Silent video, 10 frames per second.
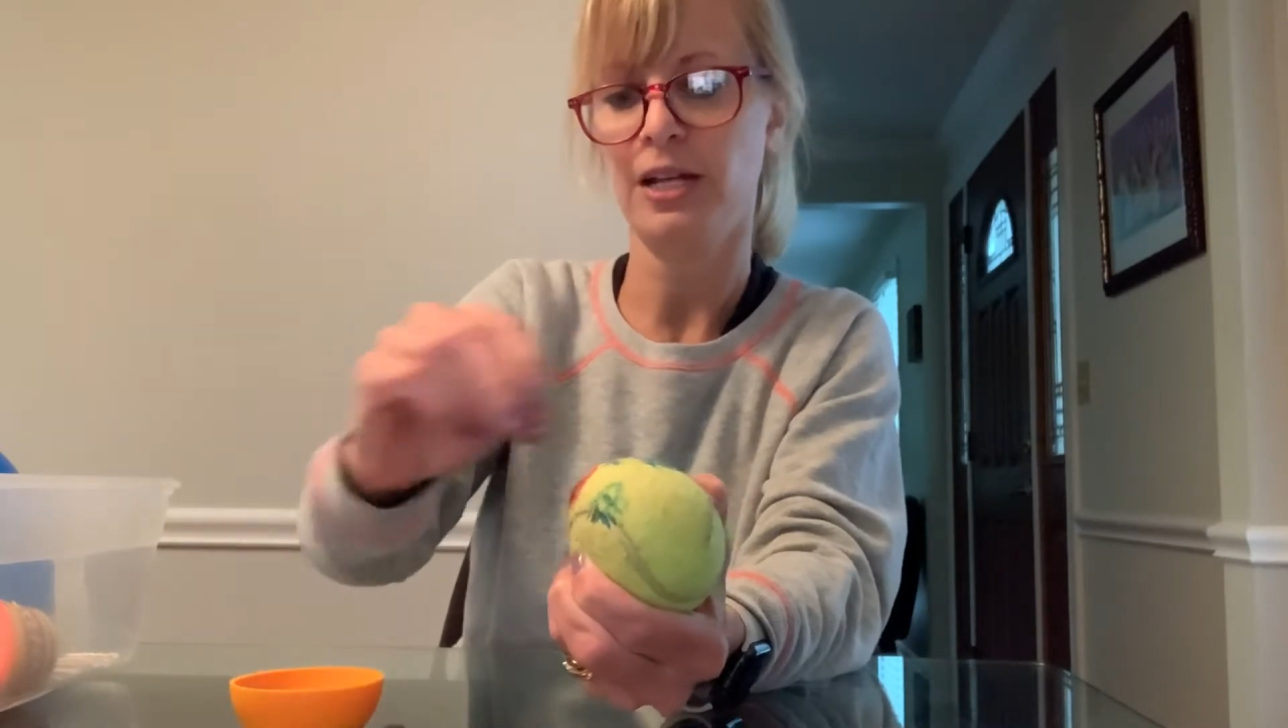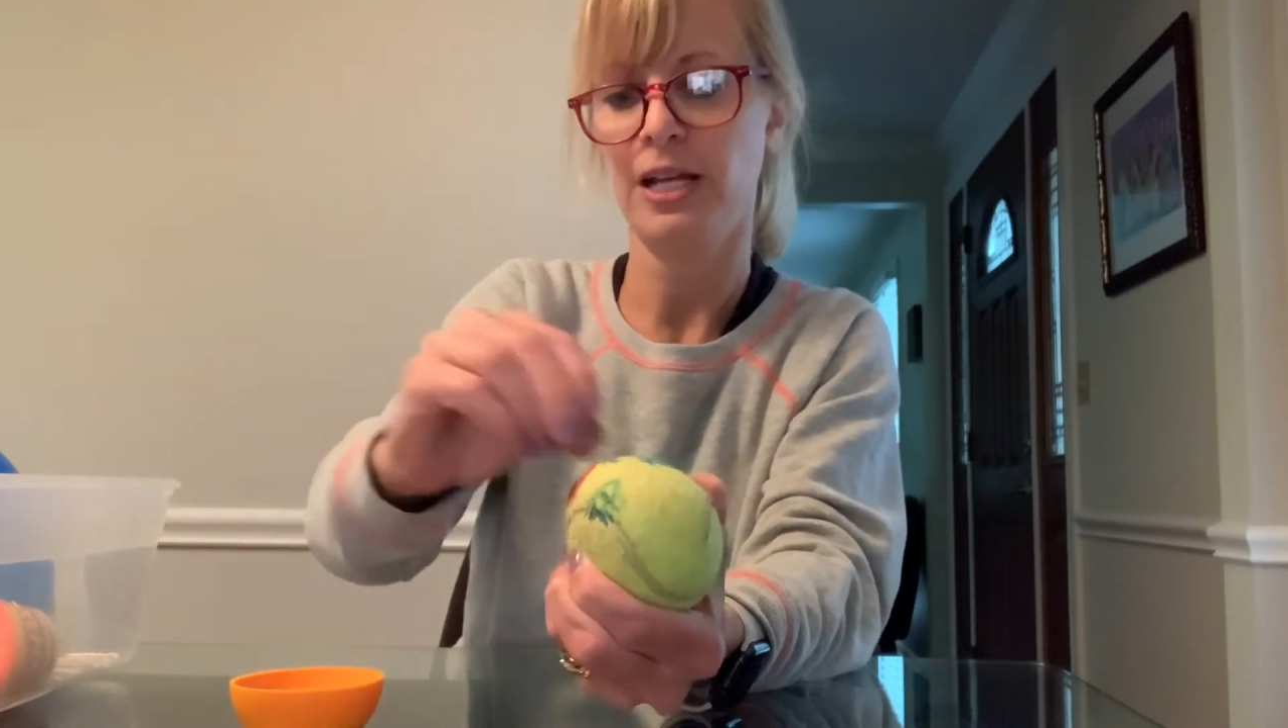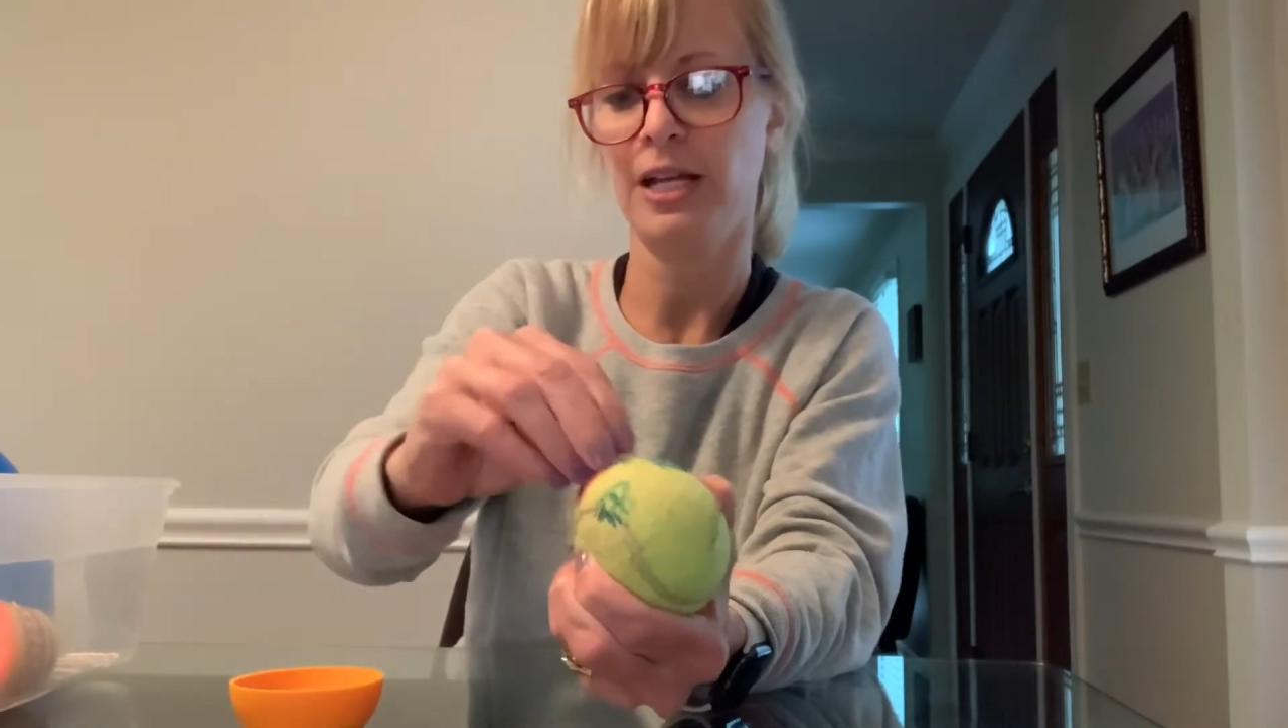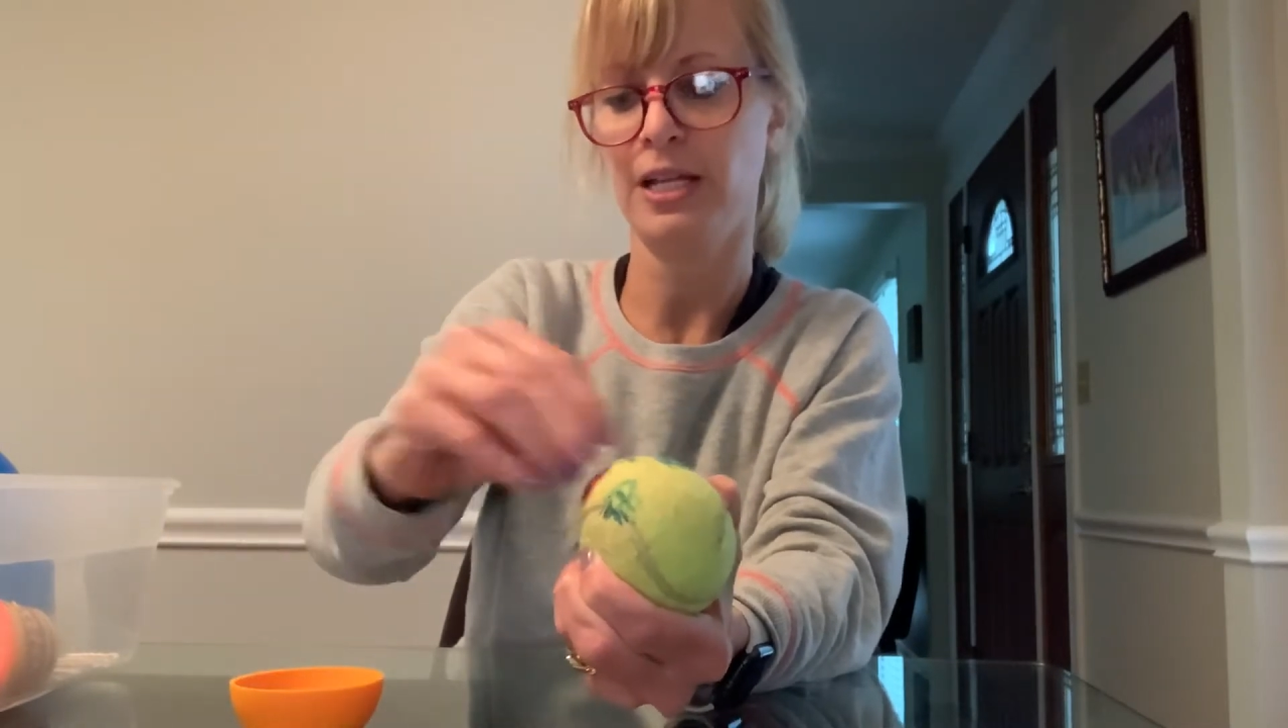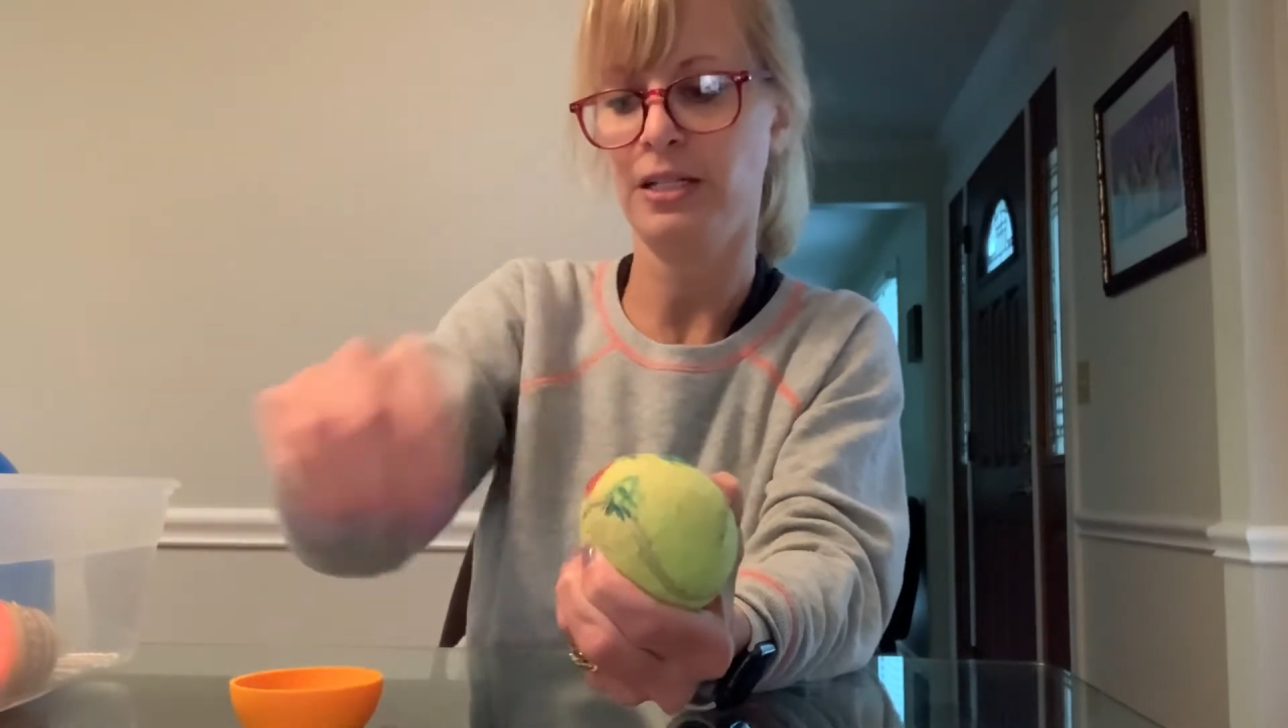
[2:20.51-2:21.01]

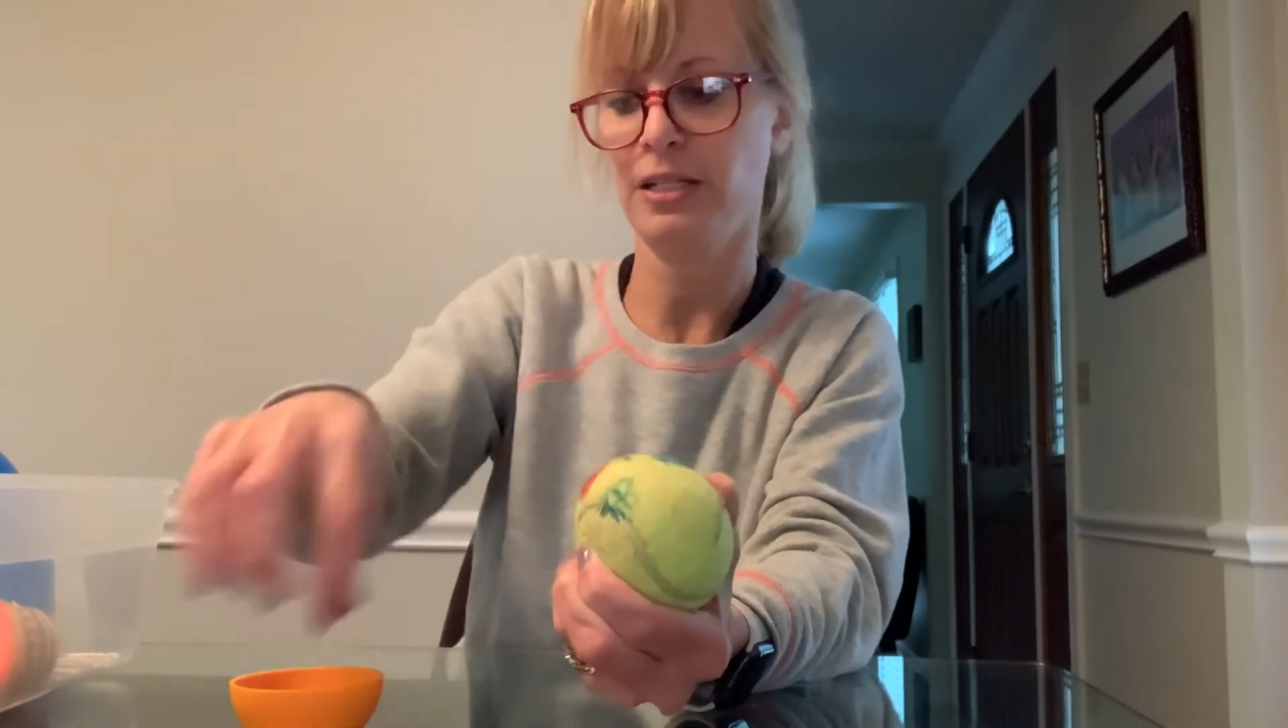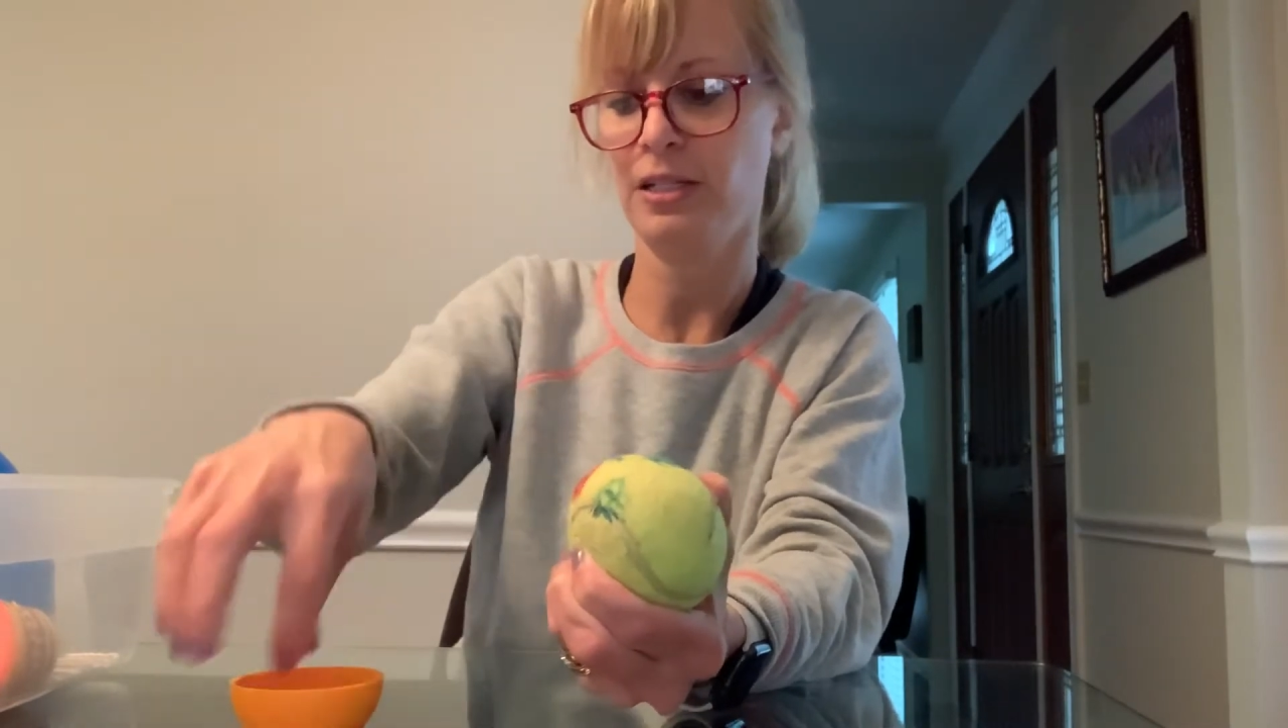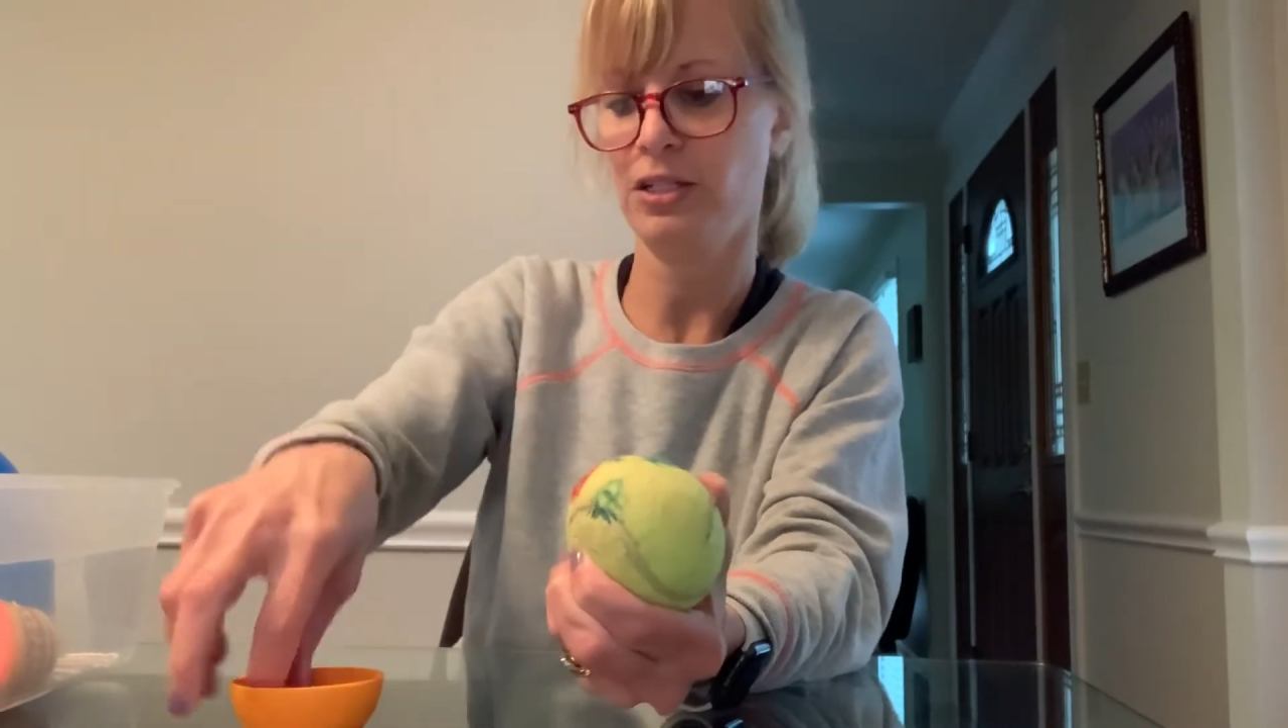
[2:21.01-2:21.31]
hand